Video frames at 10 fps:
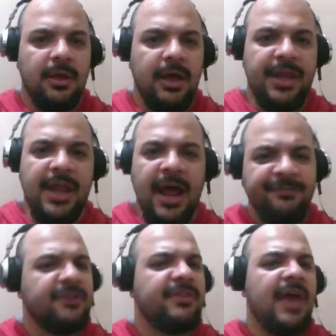And
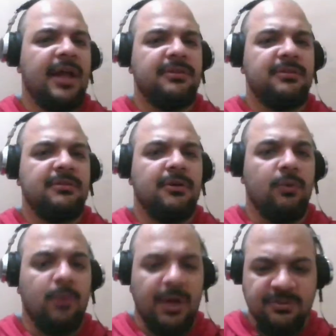after that,
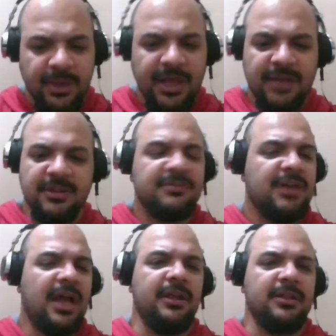once we got the
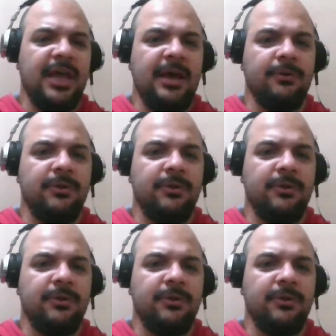style down,